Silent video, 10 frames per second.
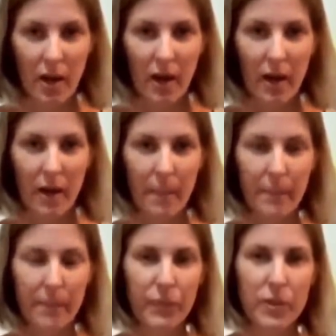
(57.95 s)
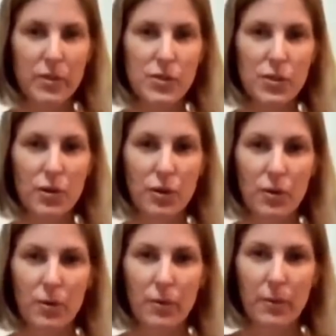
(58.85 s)
Um,
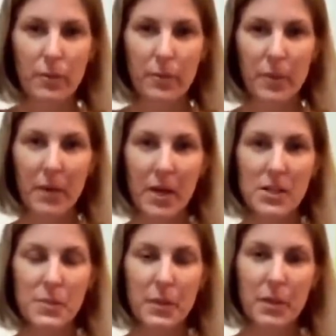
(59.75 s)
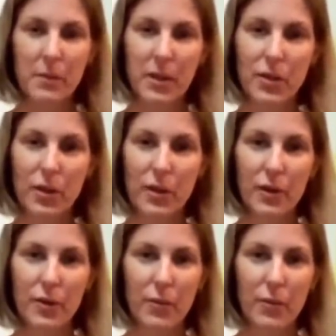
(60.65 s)
so me, my husband, and my daughter,